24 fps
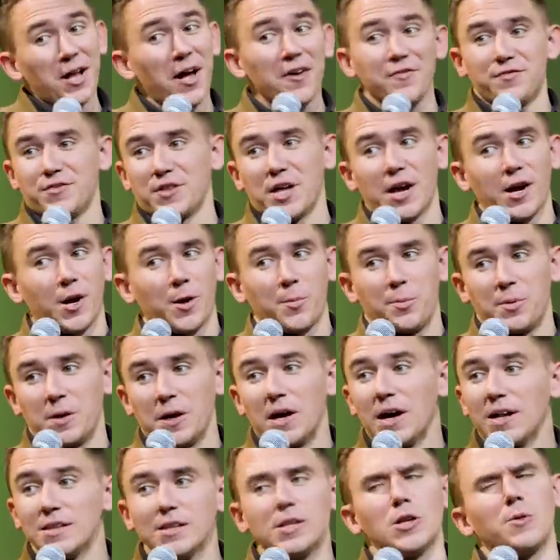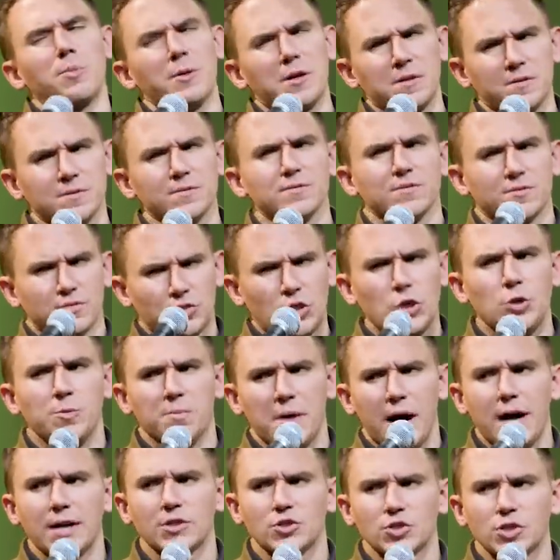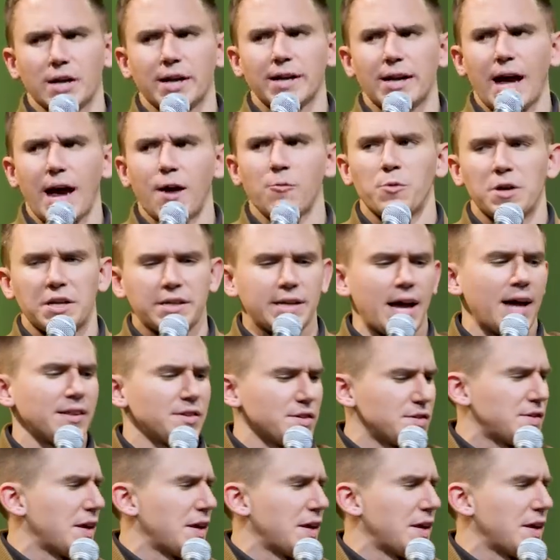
love therapy a little bit too much. Like, I went and got